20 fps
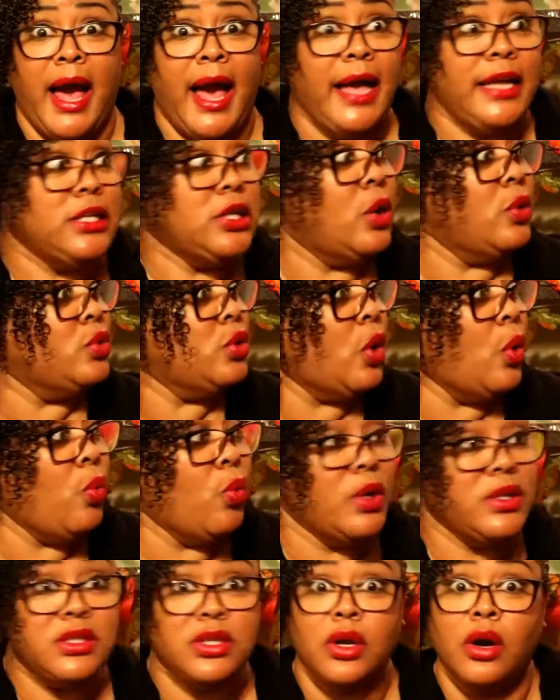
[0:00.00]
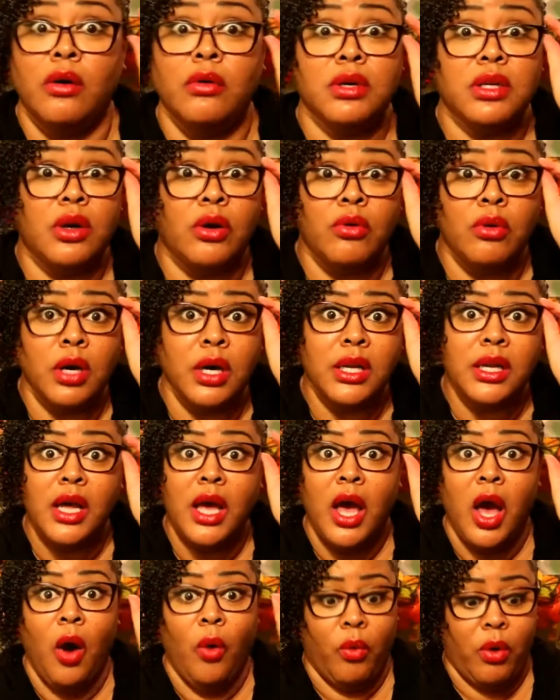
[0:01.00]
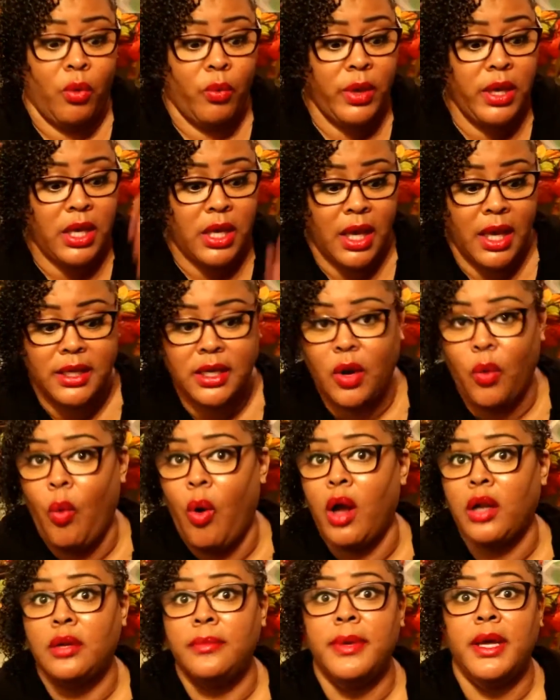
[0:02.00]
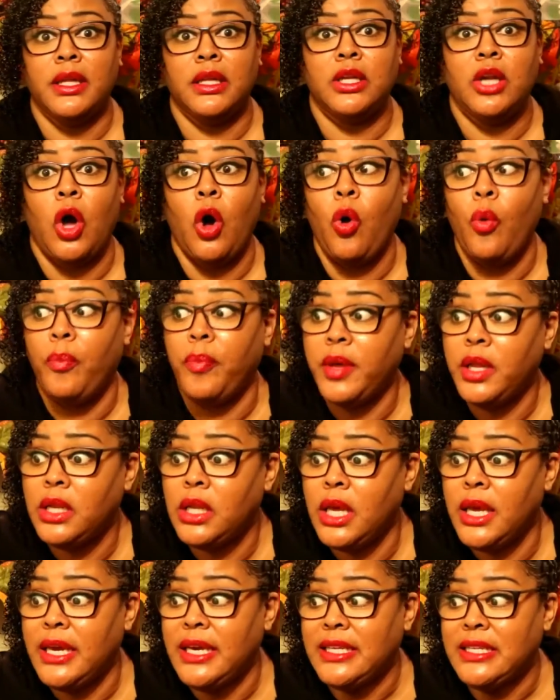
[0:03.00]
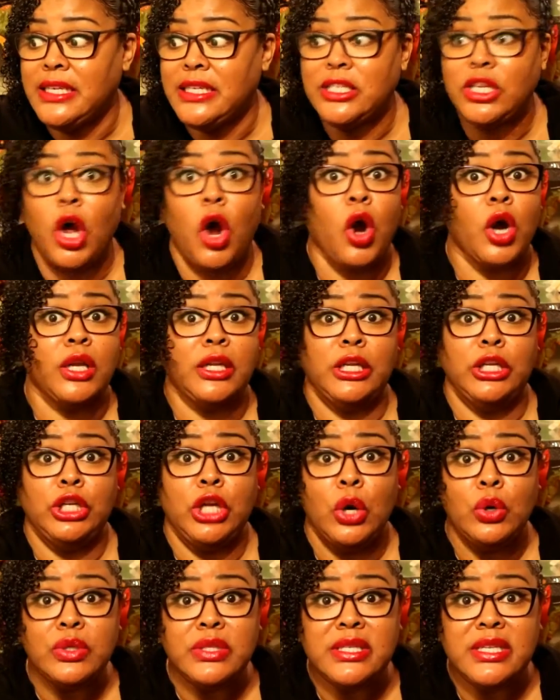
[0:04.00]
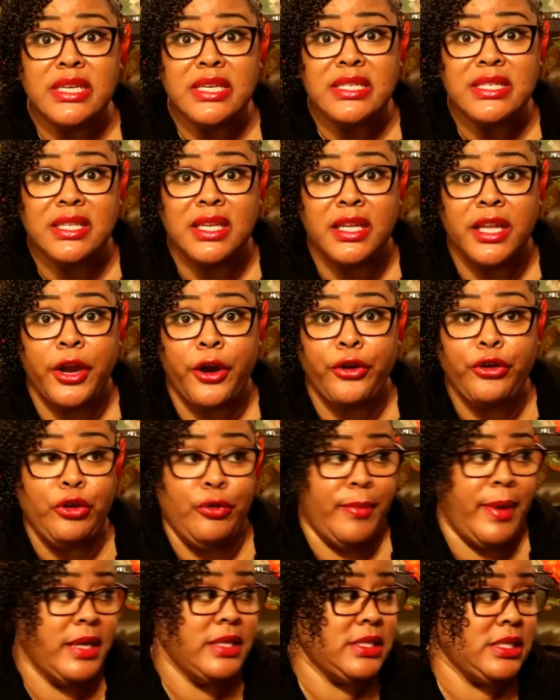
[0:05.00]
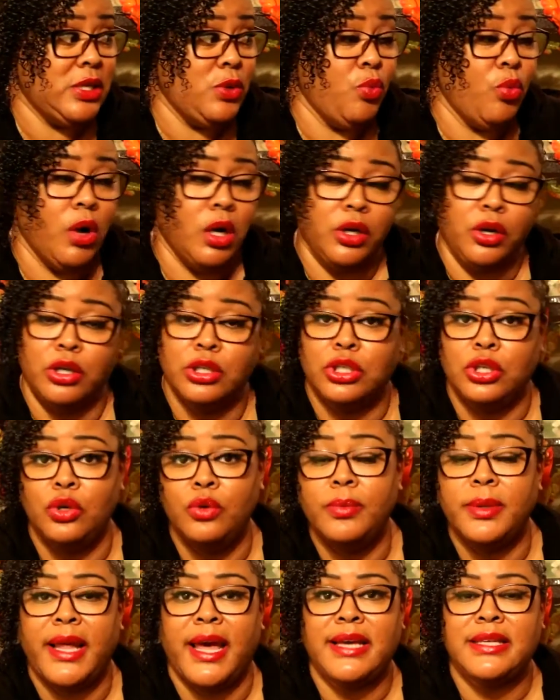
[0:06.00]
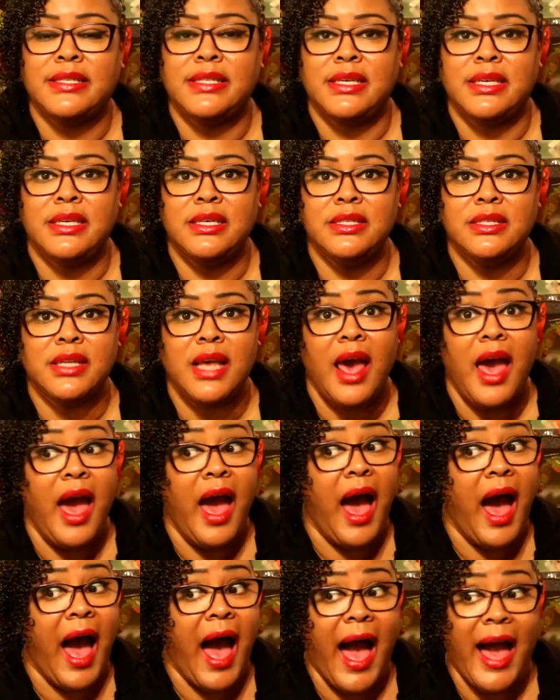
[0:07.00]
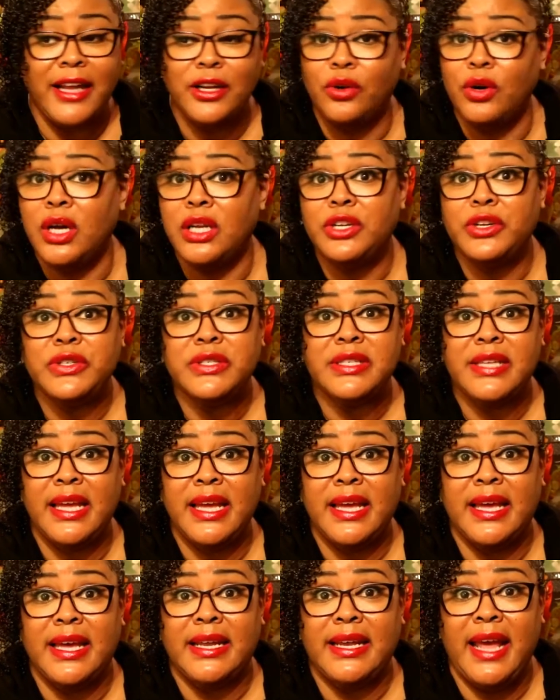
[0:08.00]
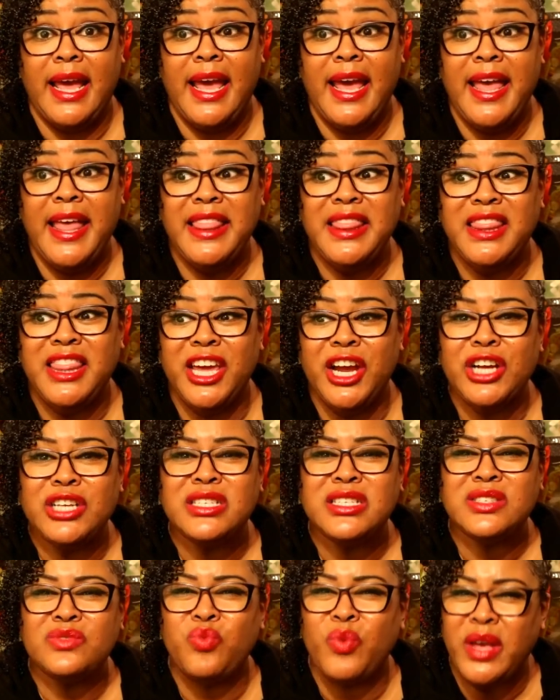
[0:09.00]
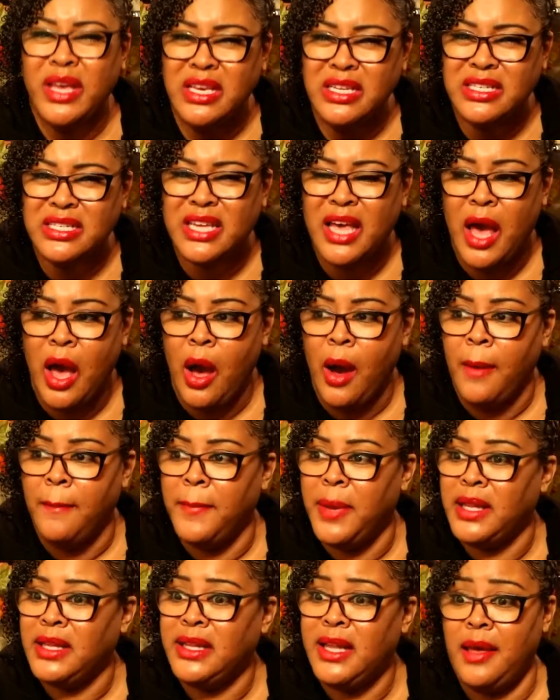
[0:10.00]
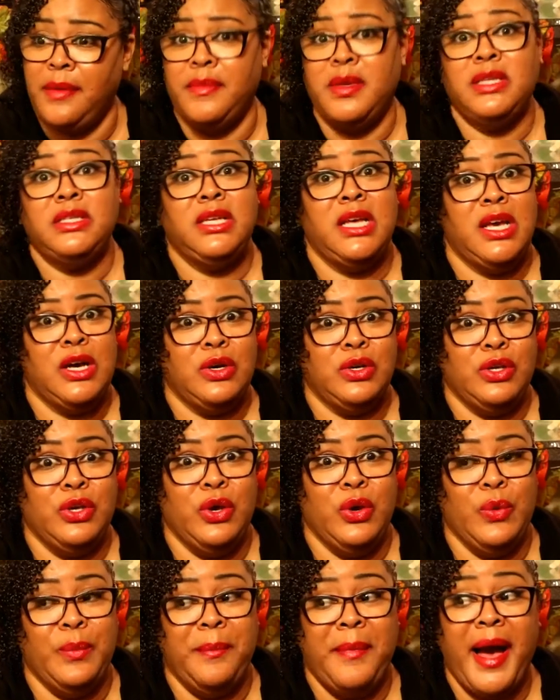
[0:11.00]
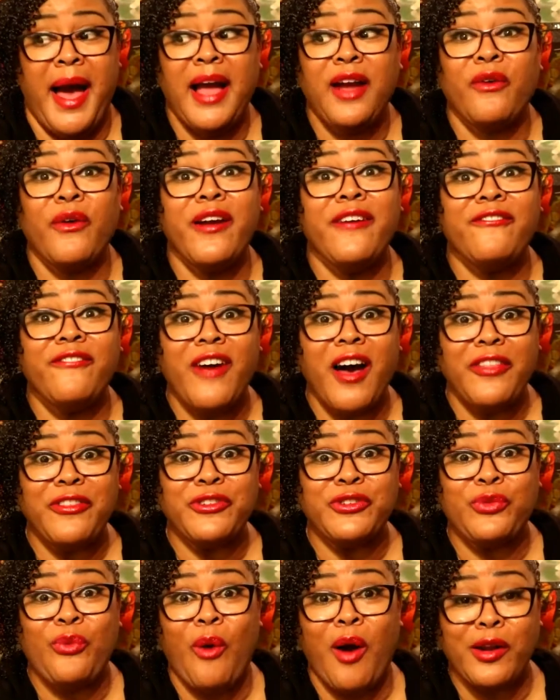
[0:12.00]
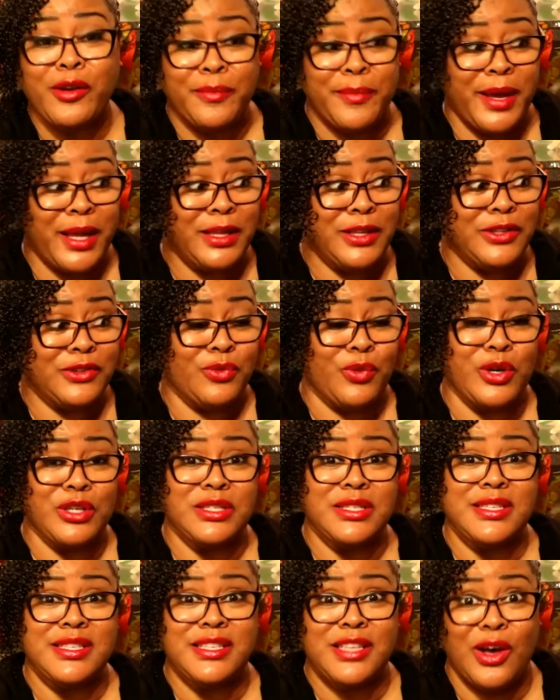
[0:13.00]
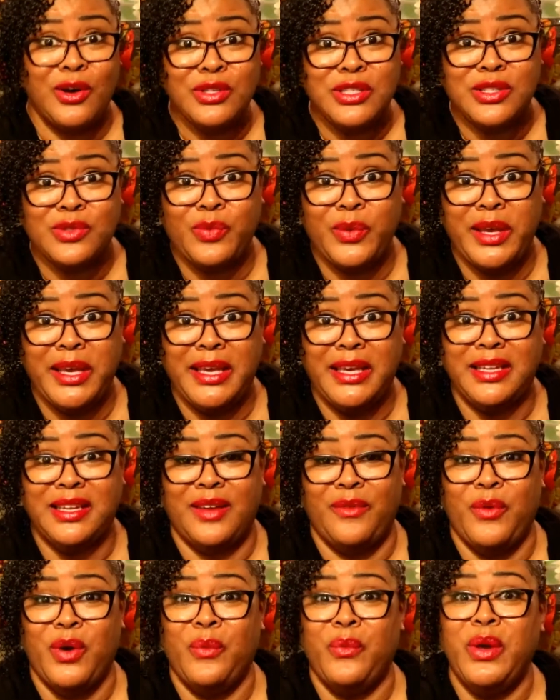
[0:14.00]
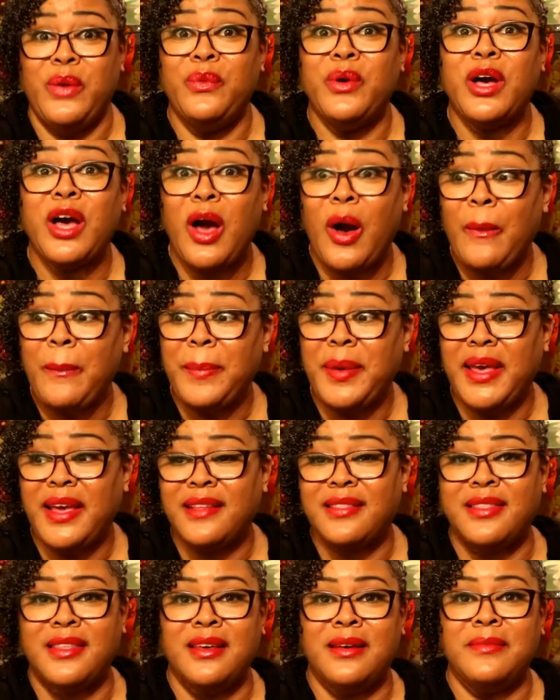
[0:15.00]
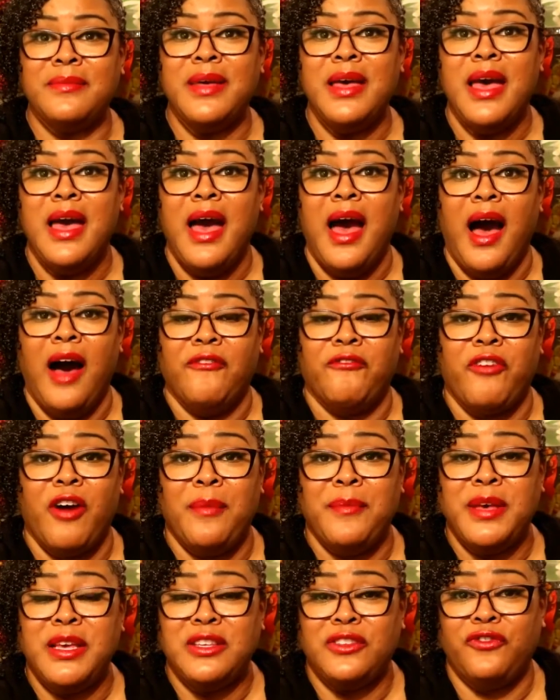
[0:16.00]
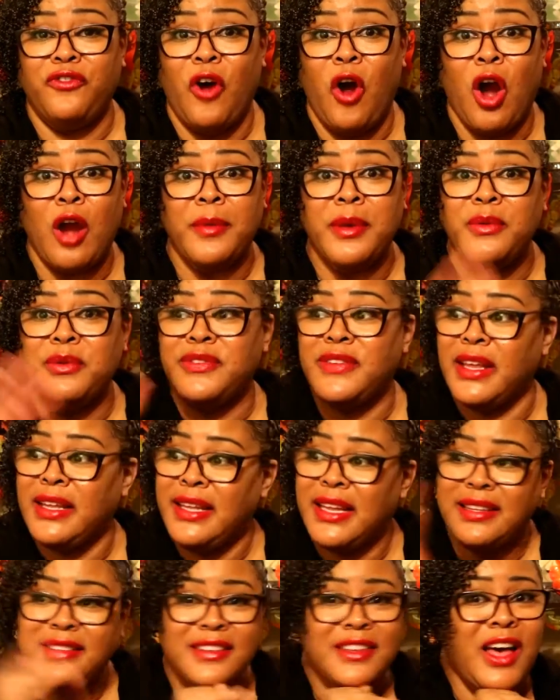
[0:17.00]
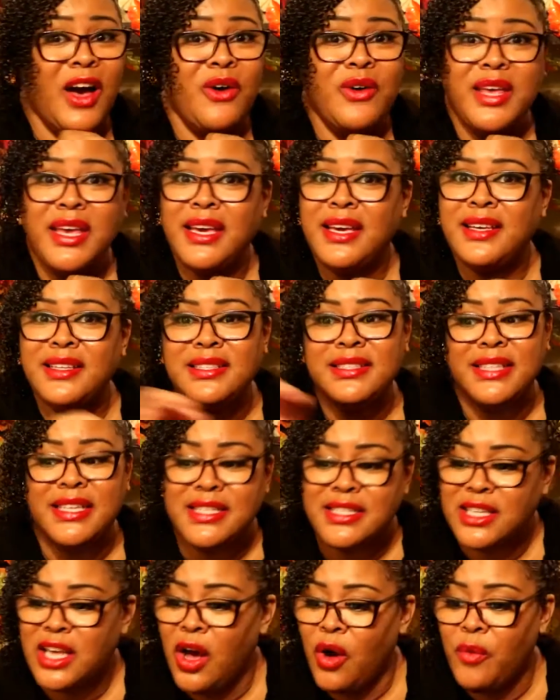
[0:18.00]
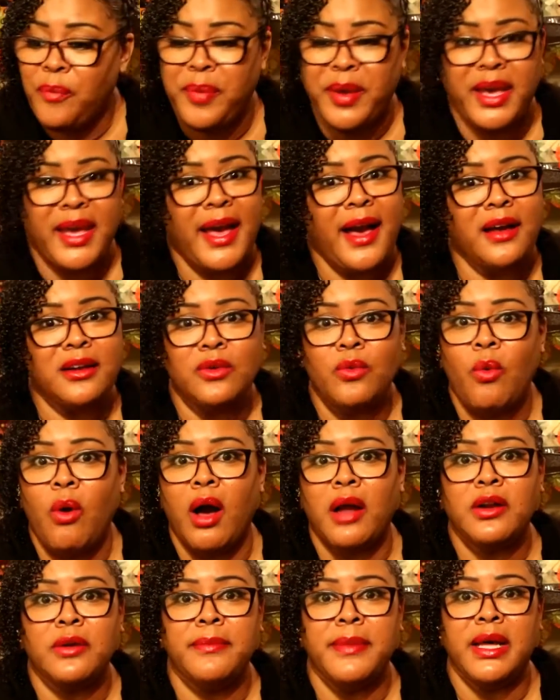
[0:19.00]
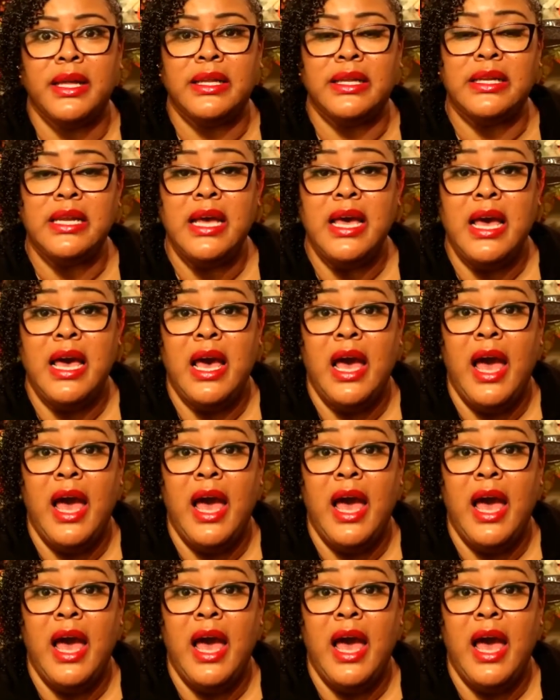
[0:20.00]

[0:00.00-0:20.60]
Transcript: I don't know what's going on. When we cut a watermelon open, it is hardly no seeds in there. You may see one or two black seeds. I don't understand. And they're sweet, but let me tell you, my grandfather's watermelons were so sweet. When we would go pick them, from his farm. He would say, let's go kids, let's go pick out a watermelon.